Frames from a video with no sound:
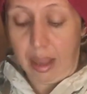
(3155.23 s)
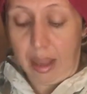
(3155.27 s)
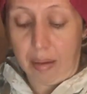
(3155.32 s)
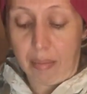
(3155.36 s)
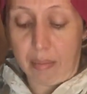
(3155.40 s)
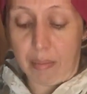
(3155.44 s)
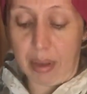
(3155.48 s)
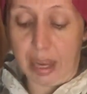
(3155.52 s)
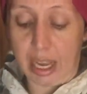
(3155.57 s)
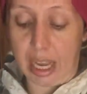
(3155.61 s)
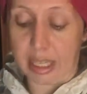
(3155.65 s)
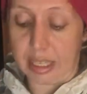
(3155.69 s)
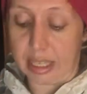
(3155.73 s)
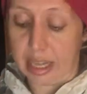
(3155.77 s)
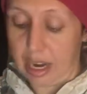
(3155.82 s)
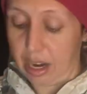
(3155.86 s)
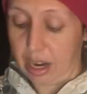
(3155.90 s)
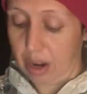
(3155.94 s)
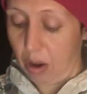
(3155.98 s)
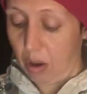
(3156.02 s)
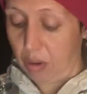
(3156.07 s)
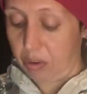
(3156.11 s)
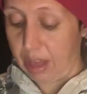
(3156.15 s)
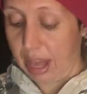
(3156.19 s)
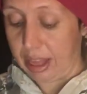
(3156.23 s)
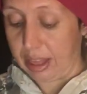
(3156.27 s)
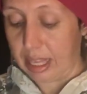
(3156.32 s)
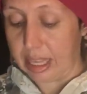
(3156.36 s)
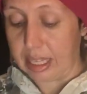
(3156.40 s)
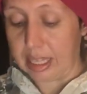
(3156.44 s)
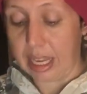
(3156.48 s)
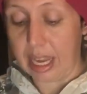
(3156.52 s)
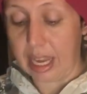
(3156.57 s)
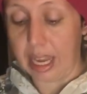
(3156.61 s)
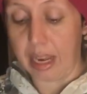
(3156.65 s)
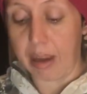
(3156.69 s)
Because they know that
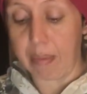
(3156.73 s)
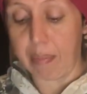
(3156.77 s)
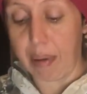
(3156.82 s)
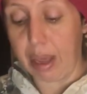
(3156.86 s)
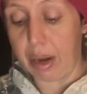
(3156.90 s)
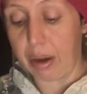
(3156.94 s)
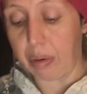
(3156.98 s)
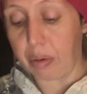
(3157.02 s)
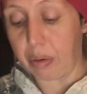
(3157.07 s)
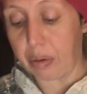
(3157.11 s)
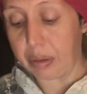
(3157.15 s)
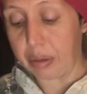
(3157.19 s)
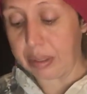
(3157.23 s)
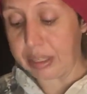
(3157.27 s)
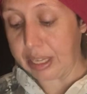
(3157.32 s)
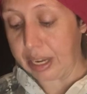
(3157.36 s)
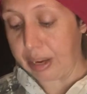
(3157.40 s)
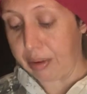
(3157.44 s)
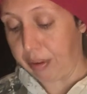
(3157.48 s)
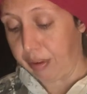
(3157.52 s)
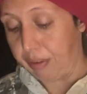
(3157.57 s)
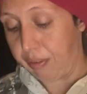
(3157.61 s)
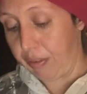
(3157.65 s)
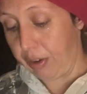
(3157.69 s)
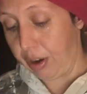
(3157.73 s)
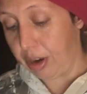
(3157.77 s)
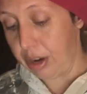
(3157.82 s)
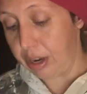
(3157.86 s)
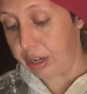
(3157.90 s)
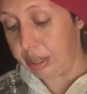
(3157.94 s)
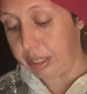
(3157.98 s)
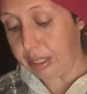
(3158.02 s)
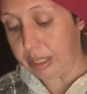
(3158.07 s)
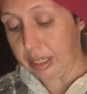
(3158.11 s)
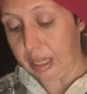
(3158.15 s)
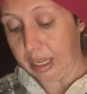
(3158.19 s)
this King of Pentacles in
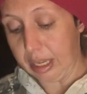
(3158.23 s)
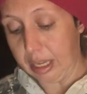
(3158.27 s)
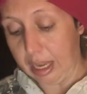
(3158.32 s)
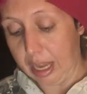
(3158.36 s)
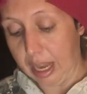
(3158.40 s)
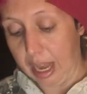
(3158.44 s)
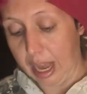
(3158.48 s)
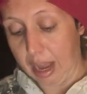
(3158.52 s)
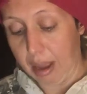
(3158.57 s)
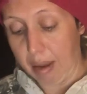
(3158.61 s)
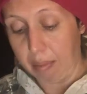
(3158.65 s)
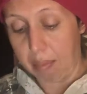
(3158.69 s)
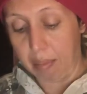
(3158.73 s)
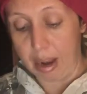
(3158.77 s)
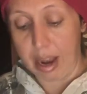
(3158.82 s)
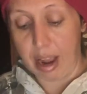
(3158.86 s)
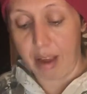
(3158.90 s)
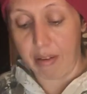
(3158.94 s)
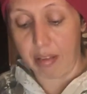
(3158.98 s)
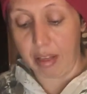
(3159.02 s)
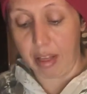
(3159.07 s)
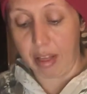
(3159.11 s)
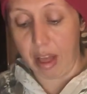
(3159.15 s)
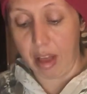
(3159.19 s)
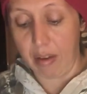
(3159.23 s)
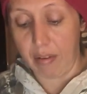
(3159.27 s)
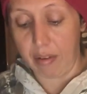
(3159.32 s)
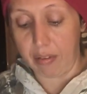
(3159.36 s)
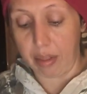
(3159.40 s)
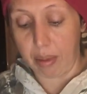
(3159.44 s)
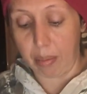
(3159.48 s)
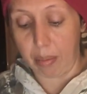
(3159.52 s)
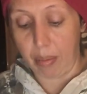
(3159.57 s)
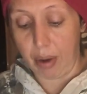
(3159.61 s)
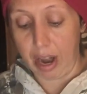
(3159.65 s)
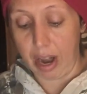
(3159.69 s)
reverse might have love on
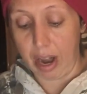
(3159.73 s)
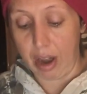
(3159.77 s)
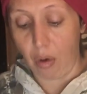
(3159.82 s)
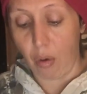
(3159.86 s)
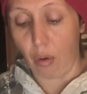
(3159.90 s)
the brain.